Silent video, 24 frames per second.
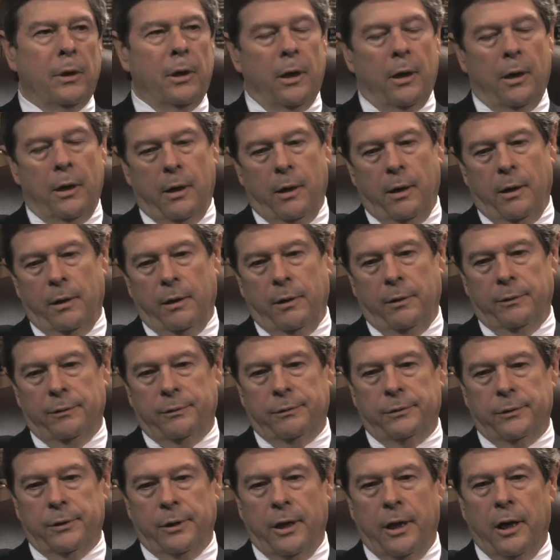of
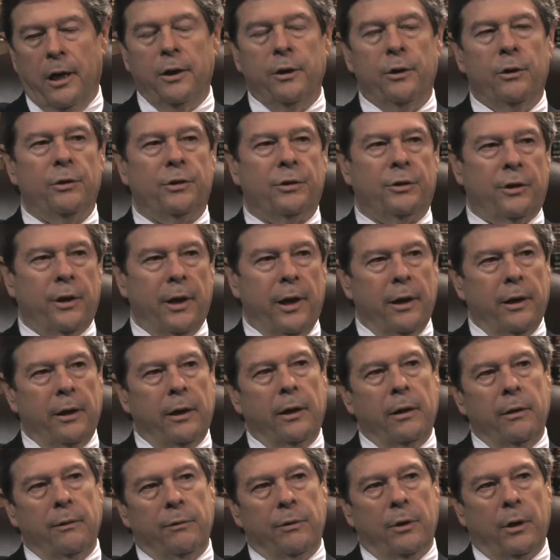
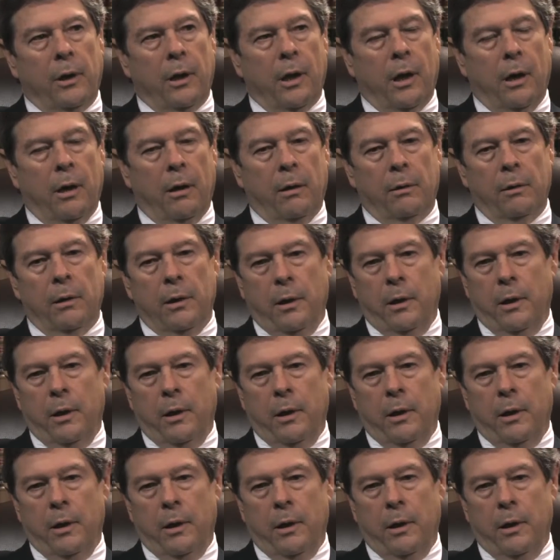understanding of the law.